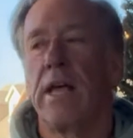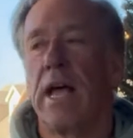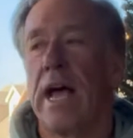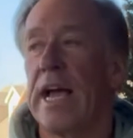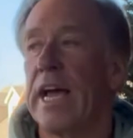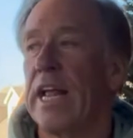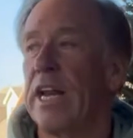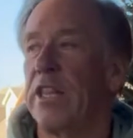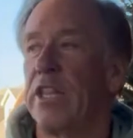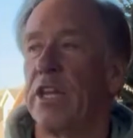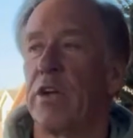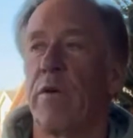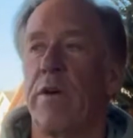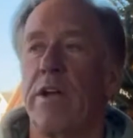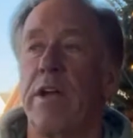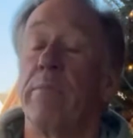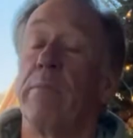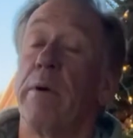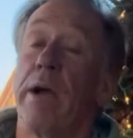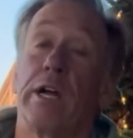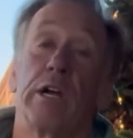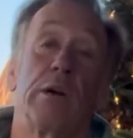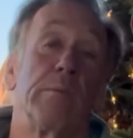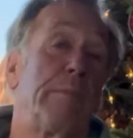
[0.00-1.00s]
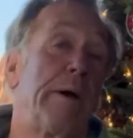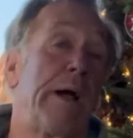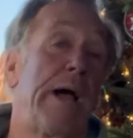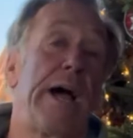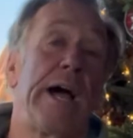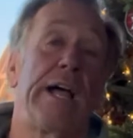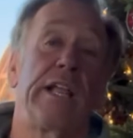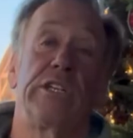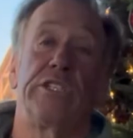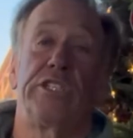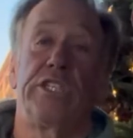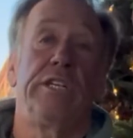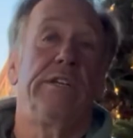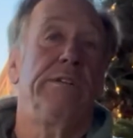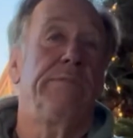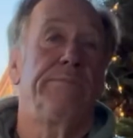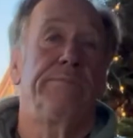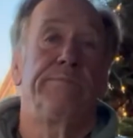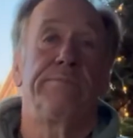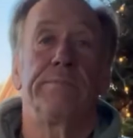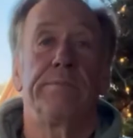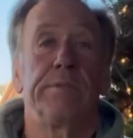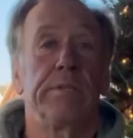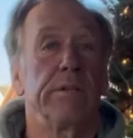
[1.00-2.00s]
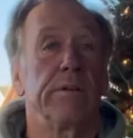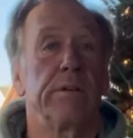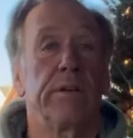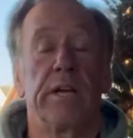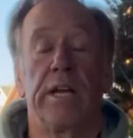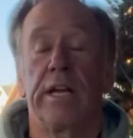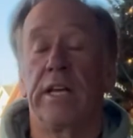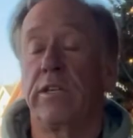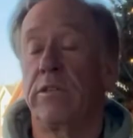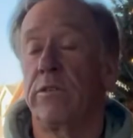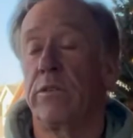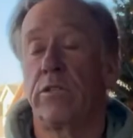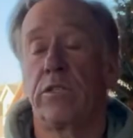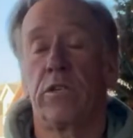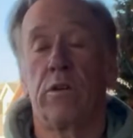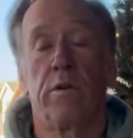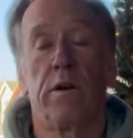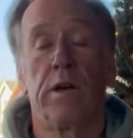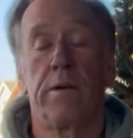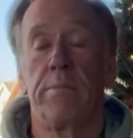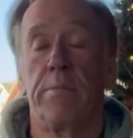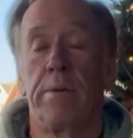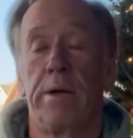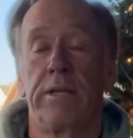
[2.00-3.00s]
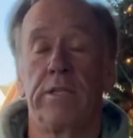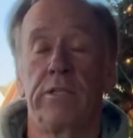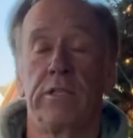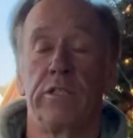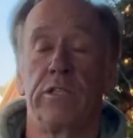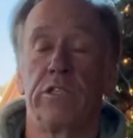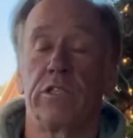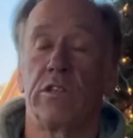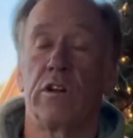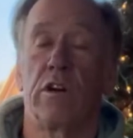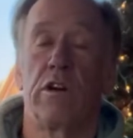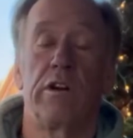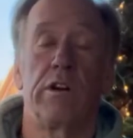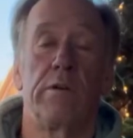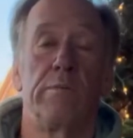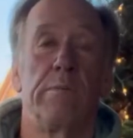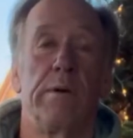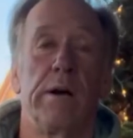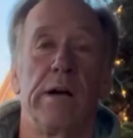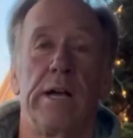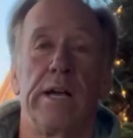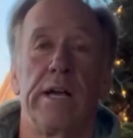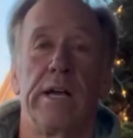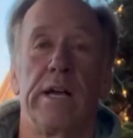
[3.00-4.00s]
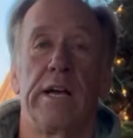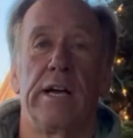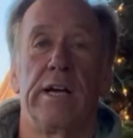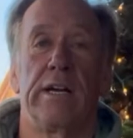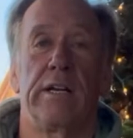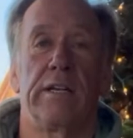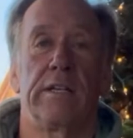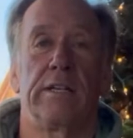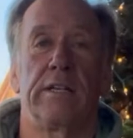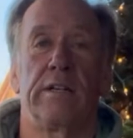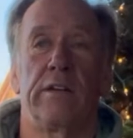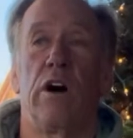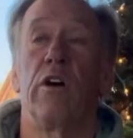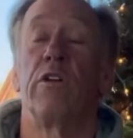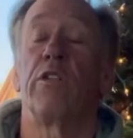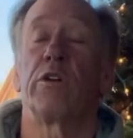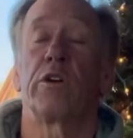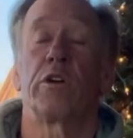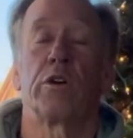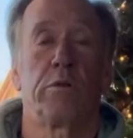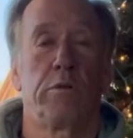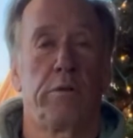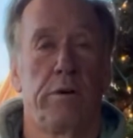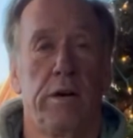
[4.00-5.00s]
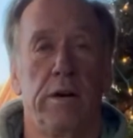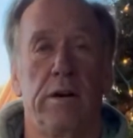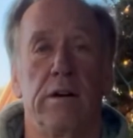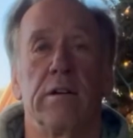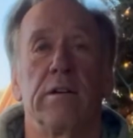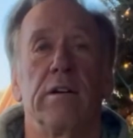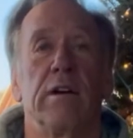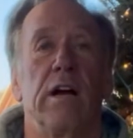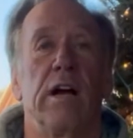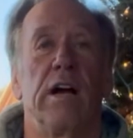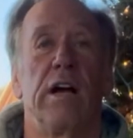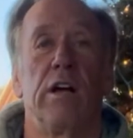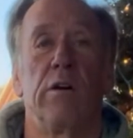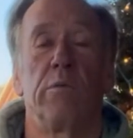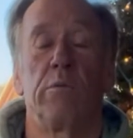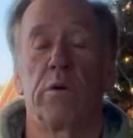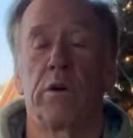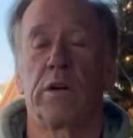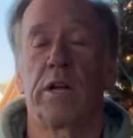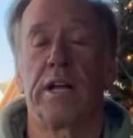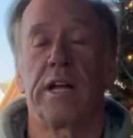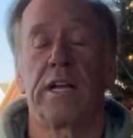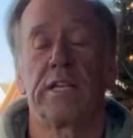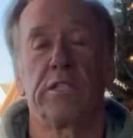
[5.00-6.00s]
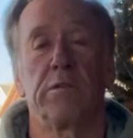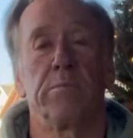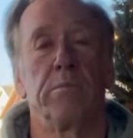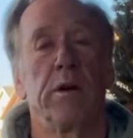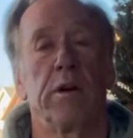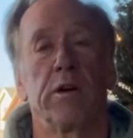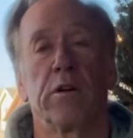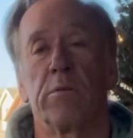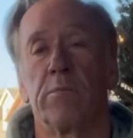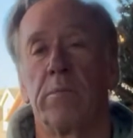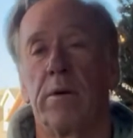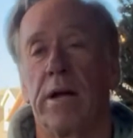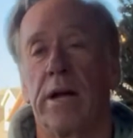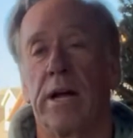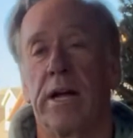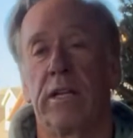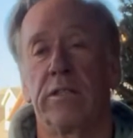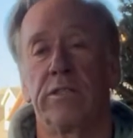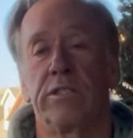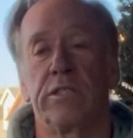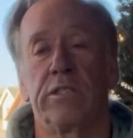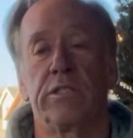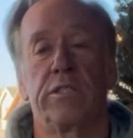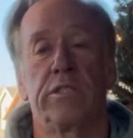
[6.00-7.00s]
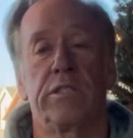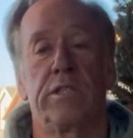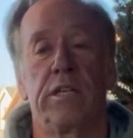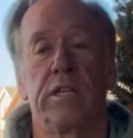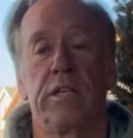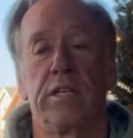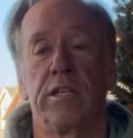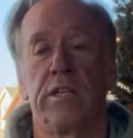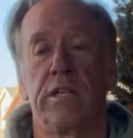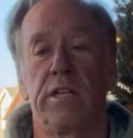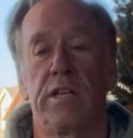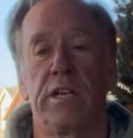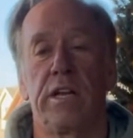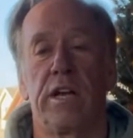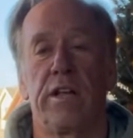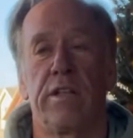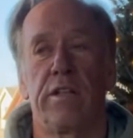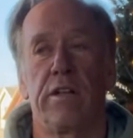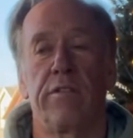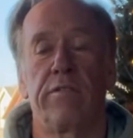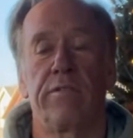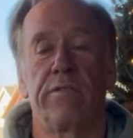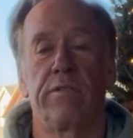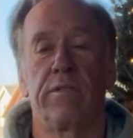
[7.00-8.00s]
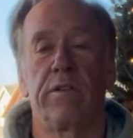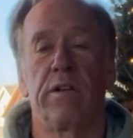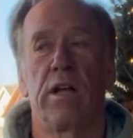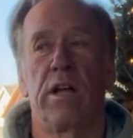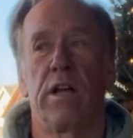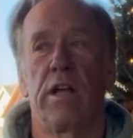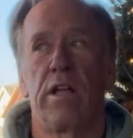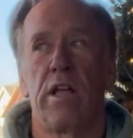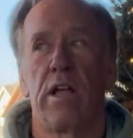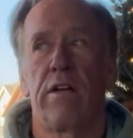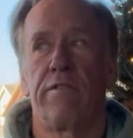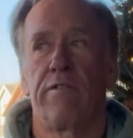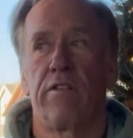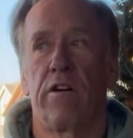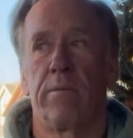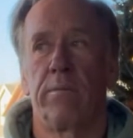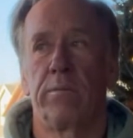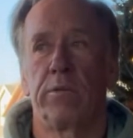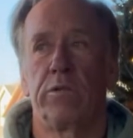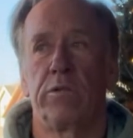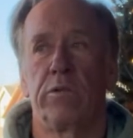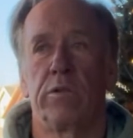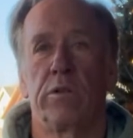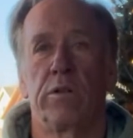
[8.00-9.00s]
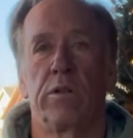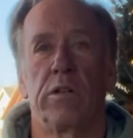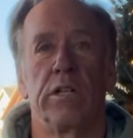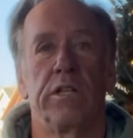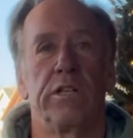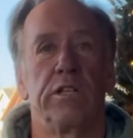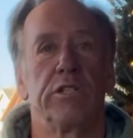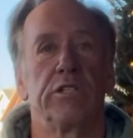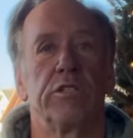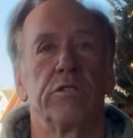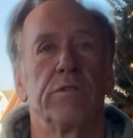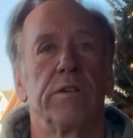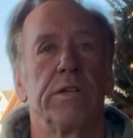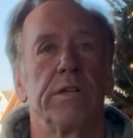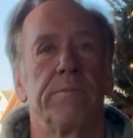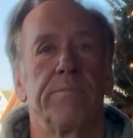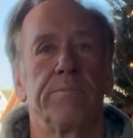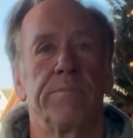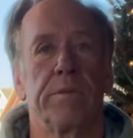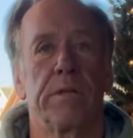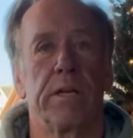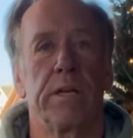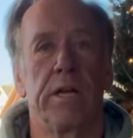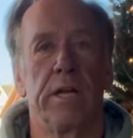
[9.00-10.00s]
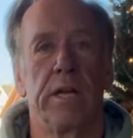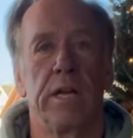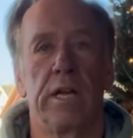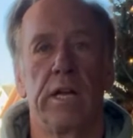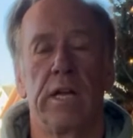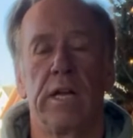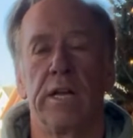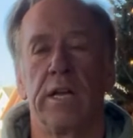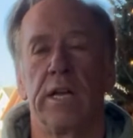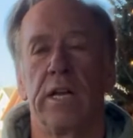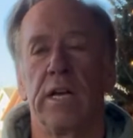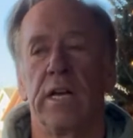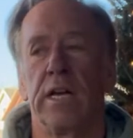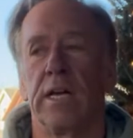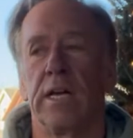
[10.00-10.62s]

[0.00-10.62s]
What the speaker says: I got a degree in microbiology. Okay, so I basically started my other career working as a microbiologist in the pharmaceutical industry, and